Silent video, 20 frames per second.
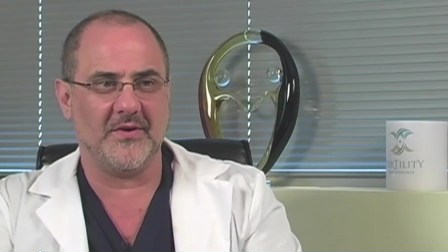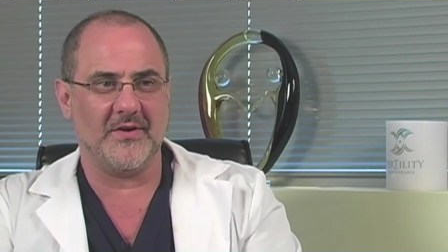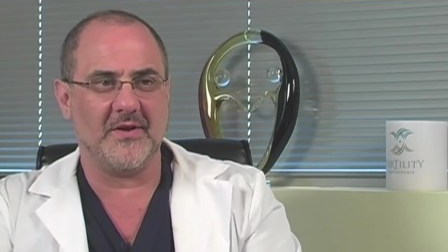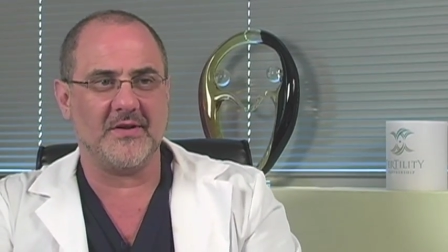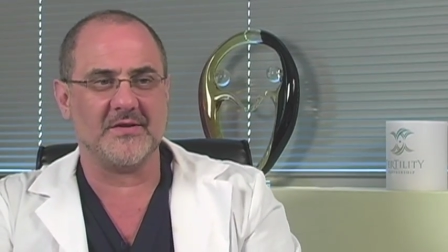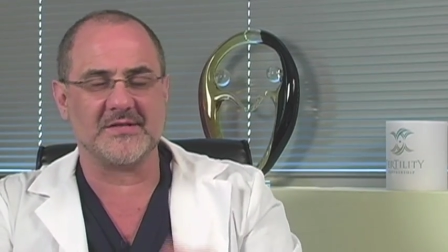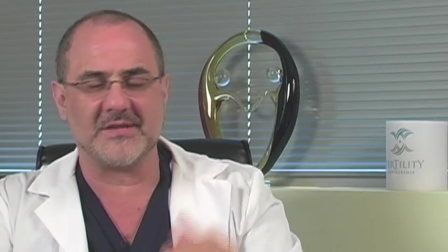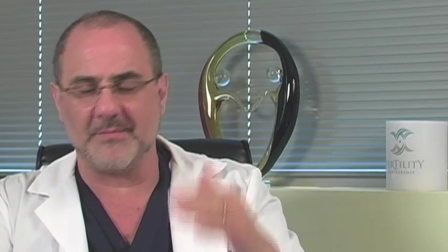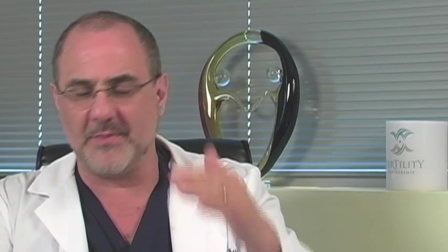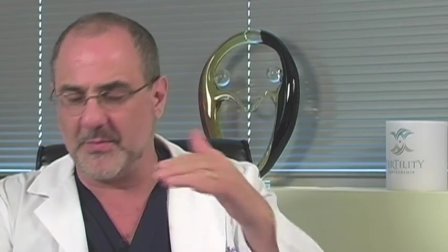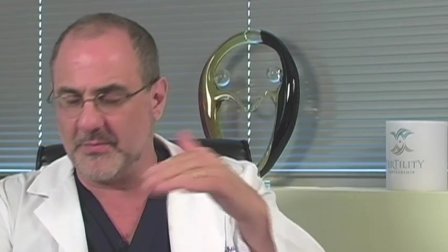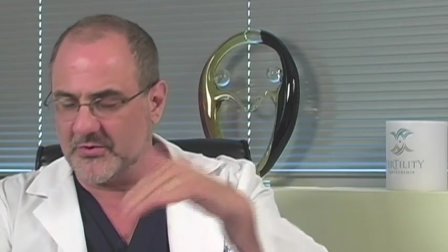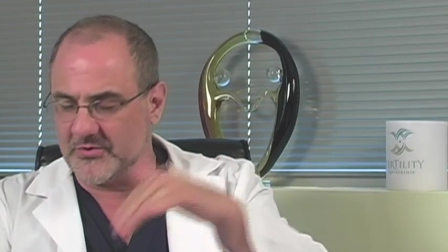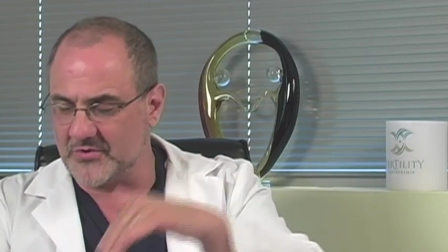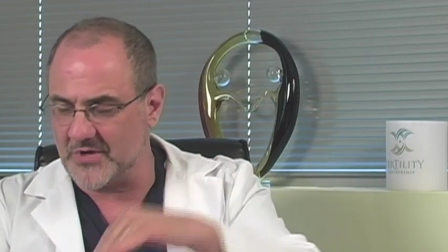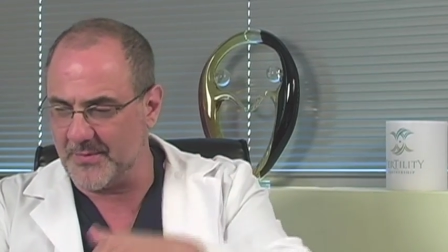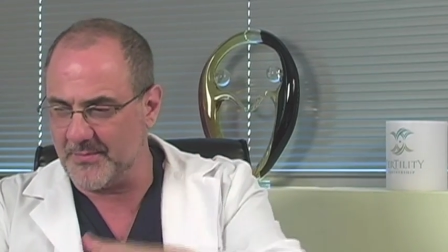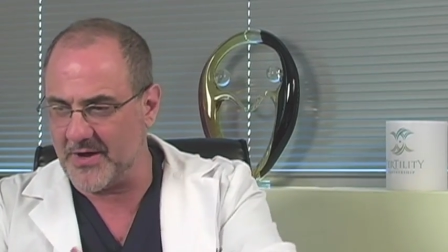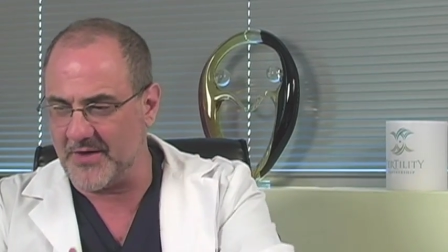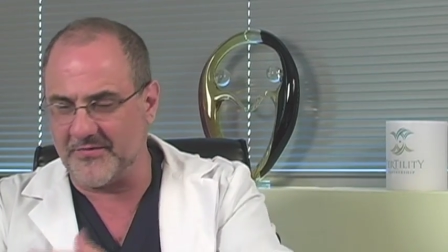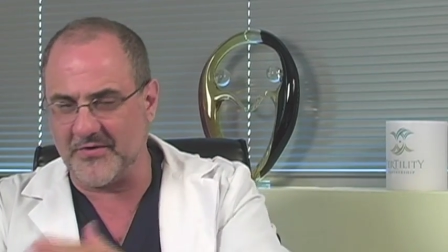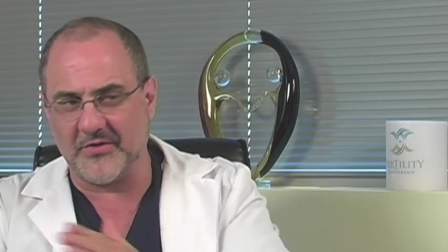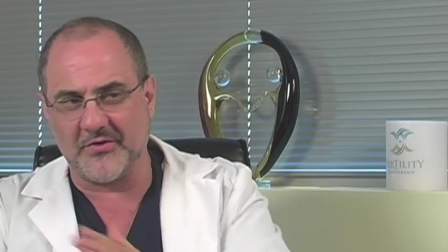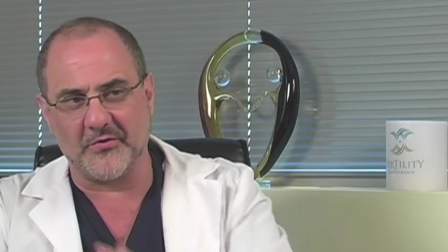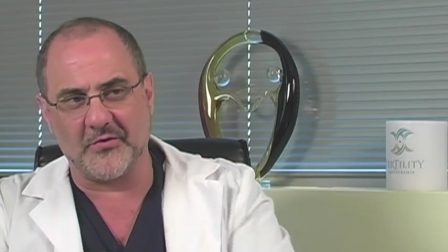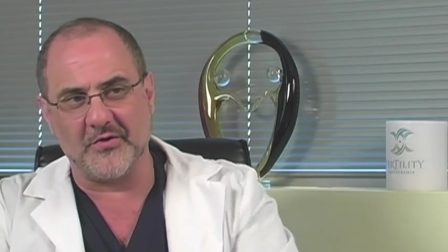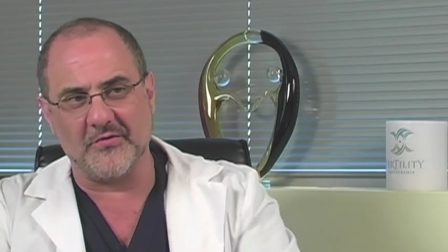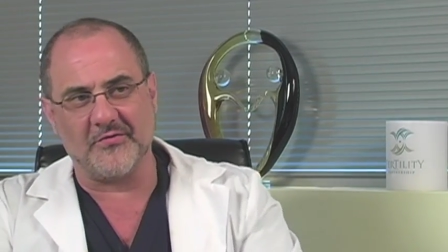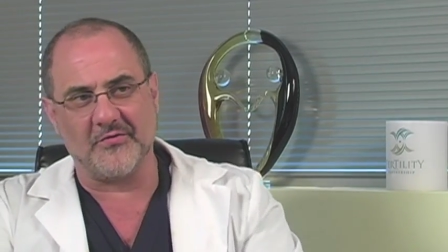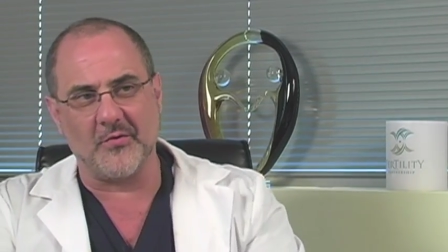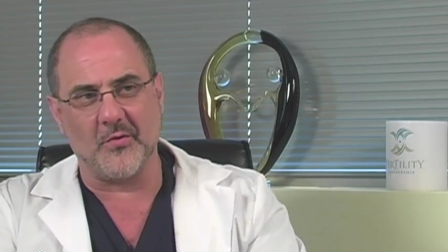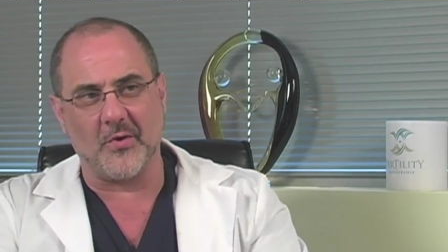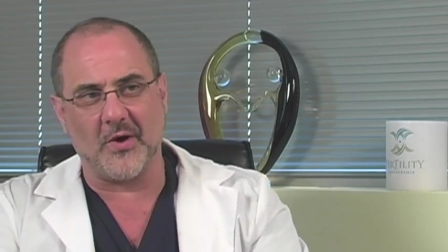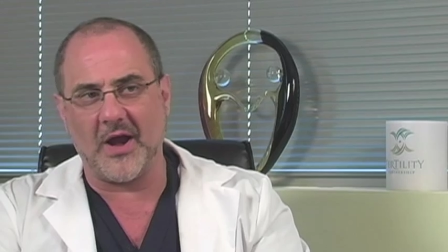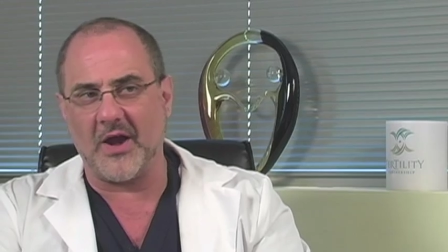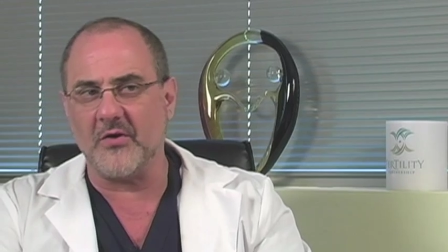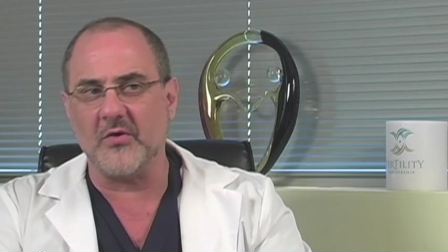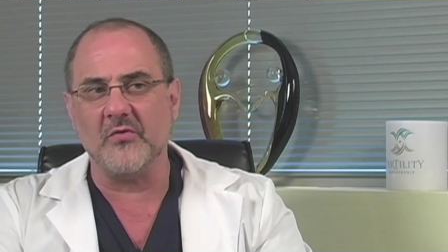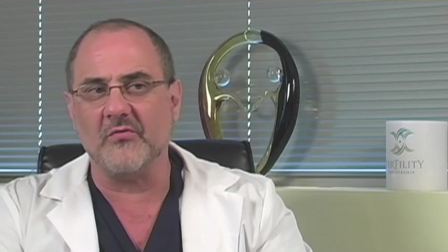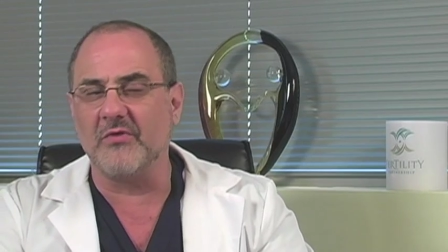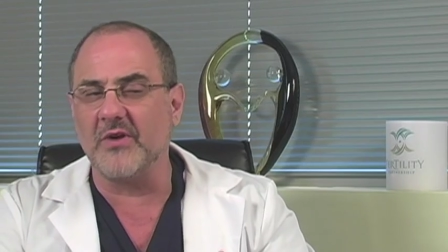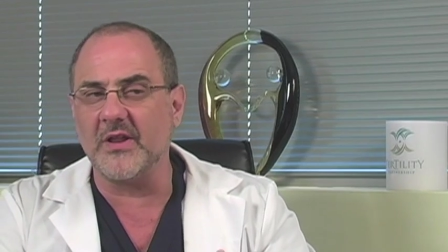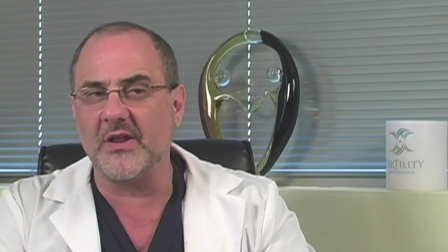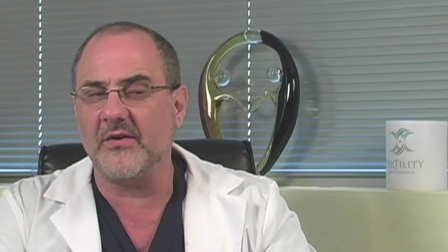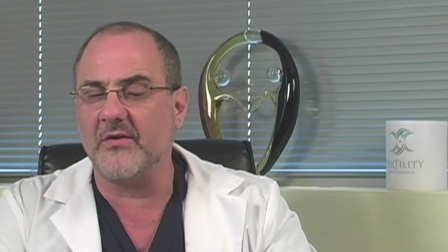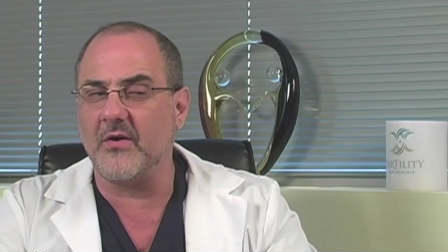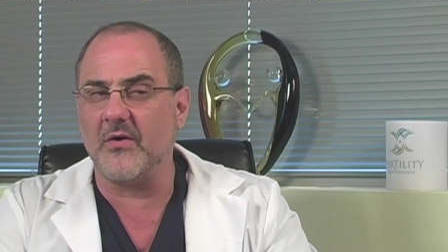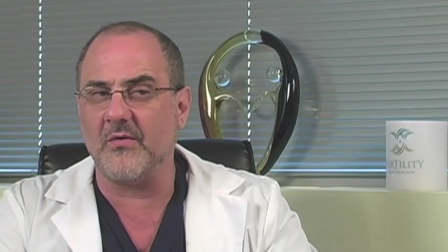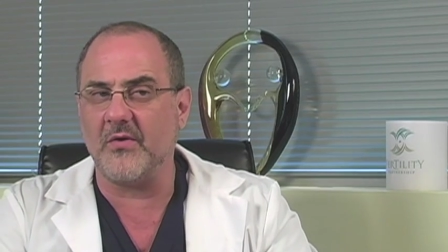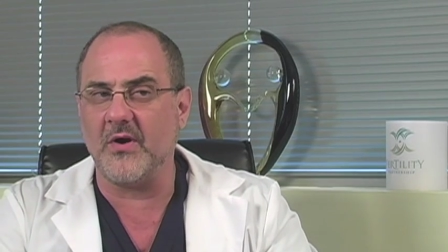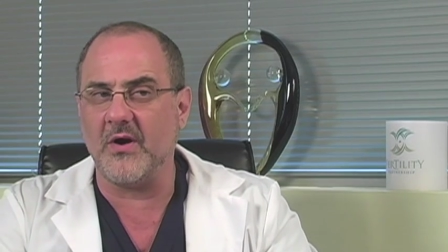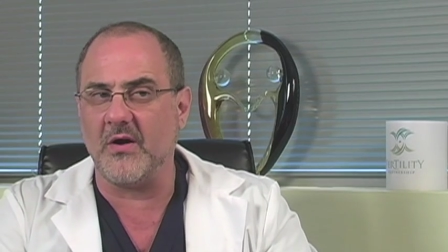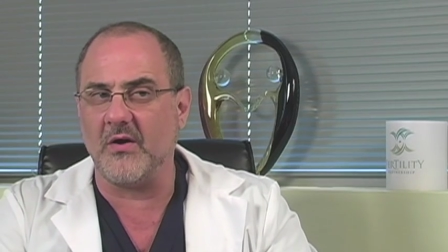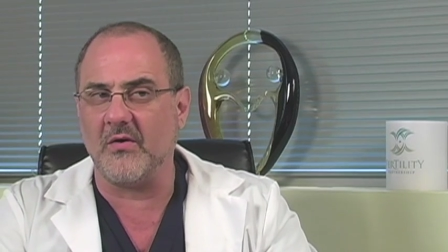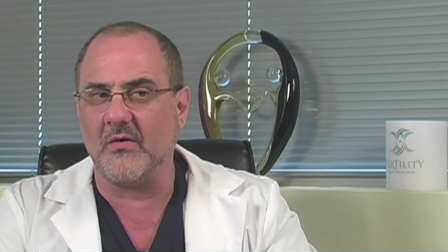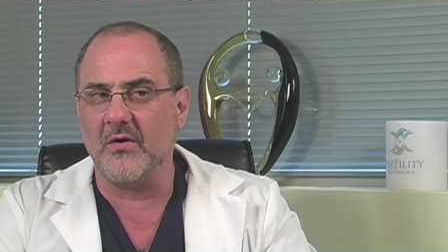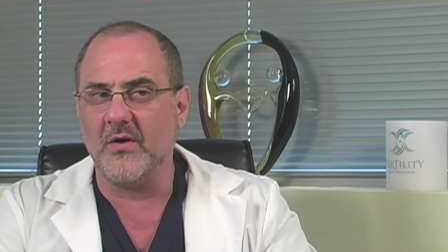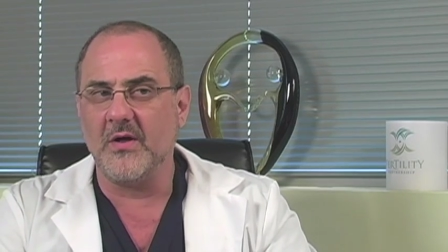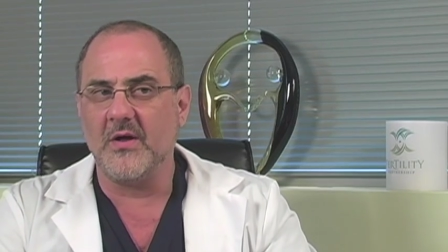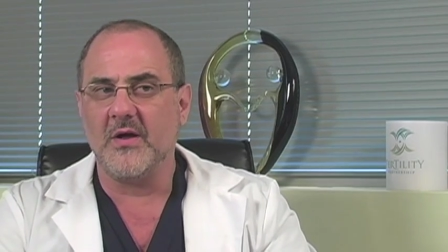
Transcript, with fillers: and some people drop off at 34, and you really don't know.